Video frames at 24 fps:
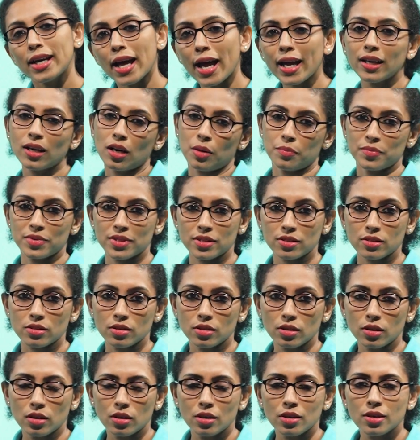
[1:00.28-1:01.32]
diagrams.
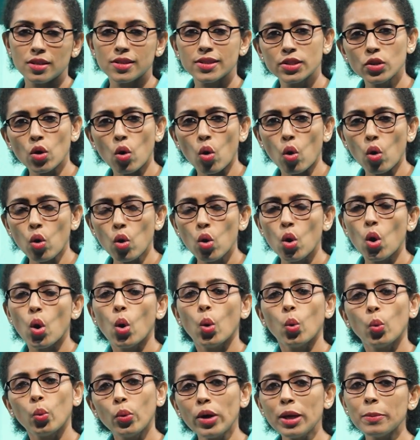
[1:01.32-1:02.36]
So,
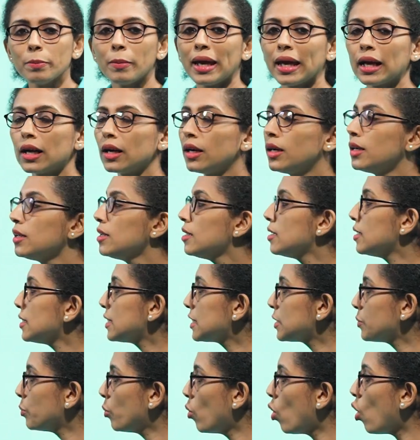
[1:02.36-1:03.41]
we make a
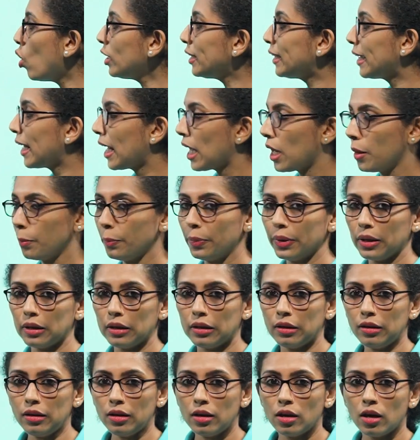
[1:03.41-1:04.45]
small
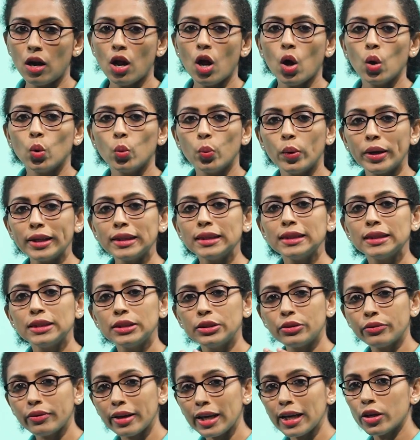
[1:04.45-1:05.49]
table with
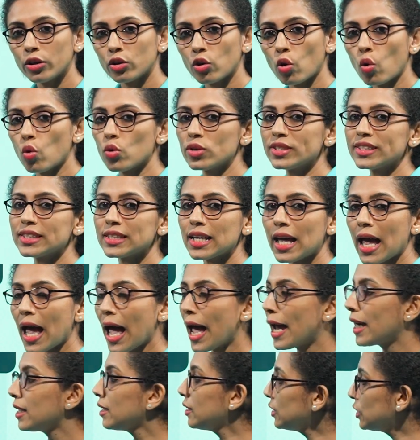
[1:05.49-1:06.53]
3 rows
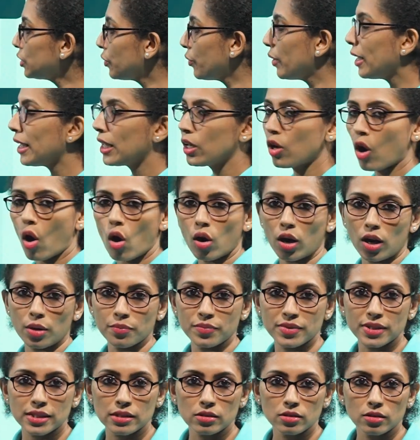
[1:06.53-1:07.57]
and 3
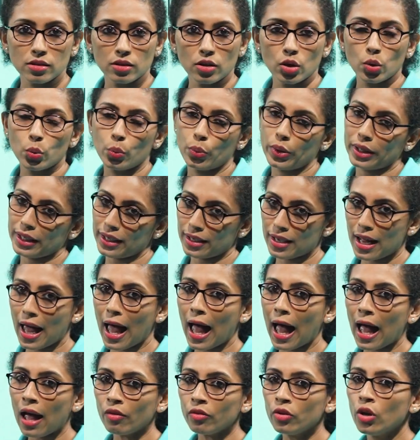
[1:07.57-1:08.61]
columns. We can
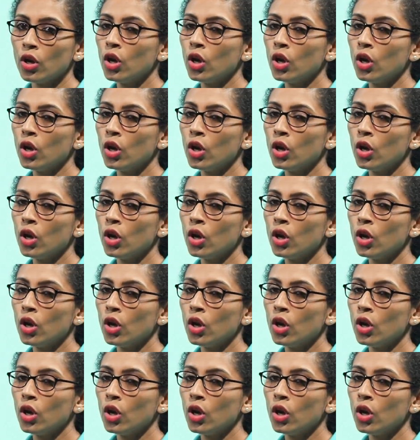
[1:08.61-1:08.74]
have